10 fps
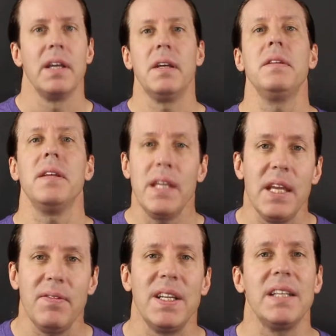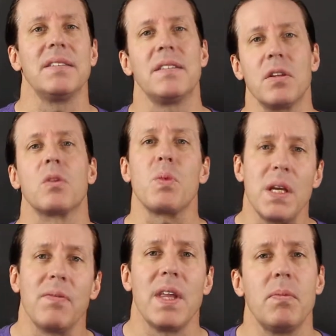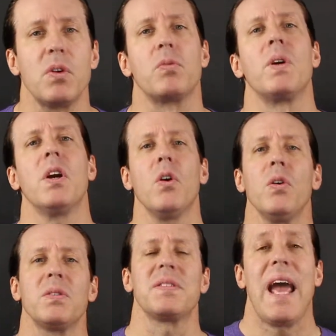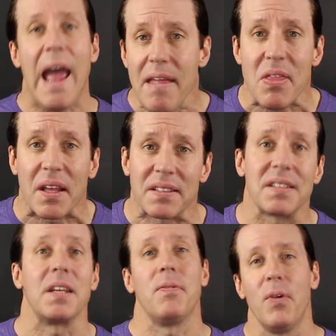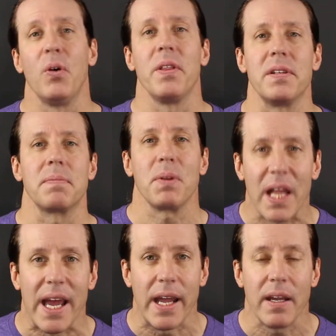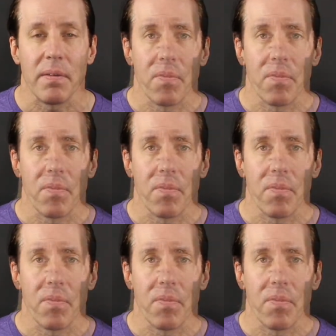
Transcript: In the evenings, the three of them would rehearse endlessly for this play.